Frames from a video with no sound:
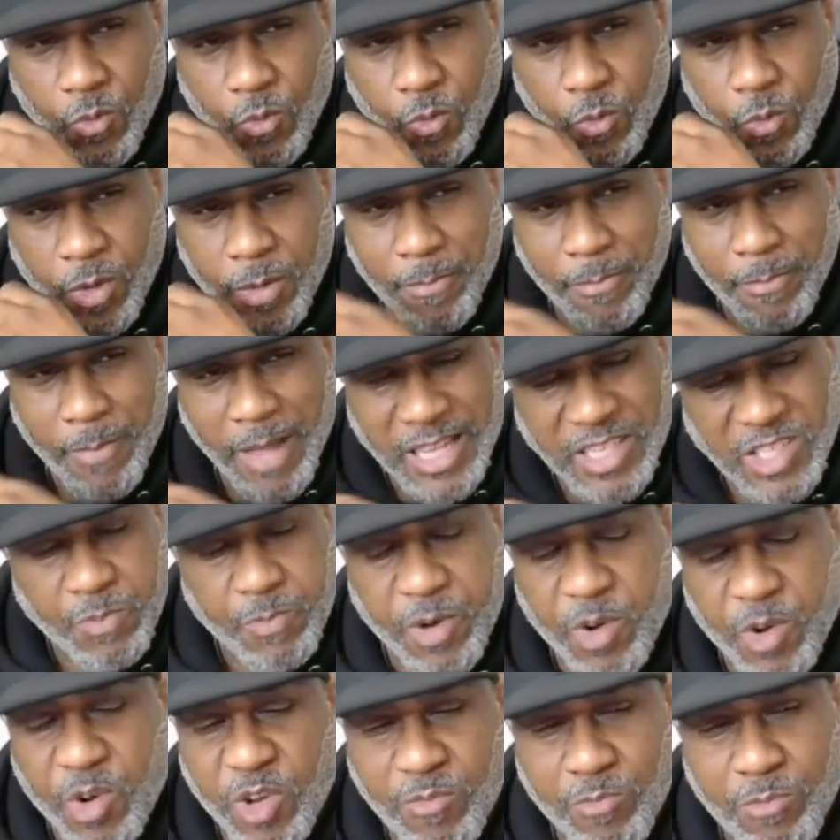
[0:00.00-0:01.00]
when my
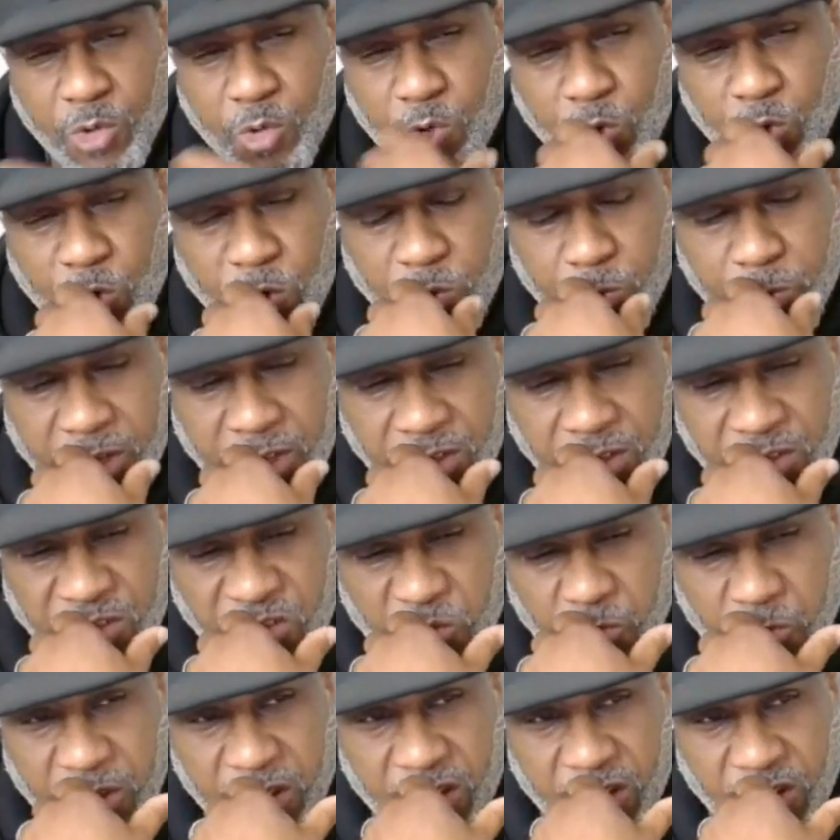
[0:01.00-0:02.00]
spirit moves me to
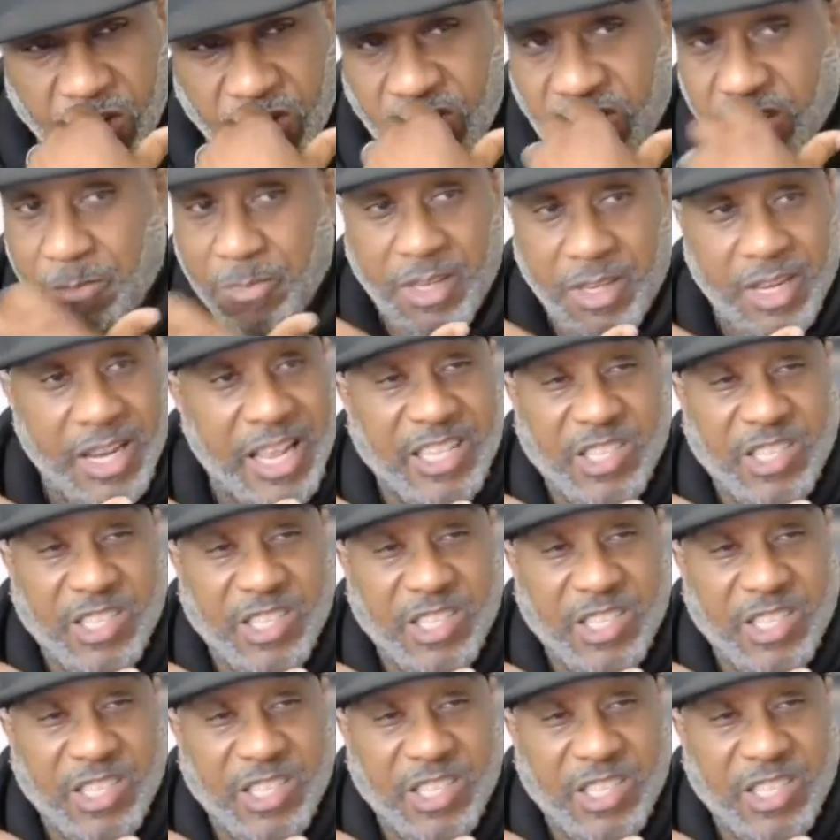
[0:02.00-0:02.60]
speak on something, I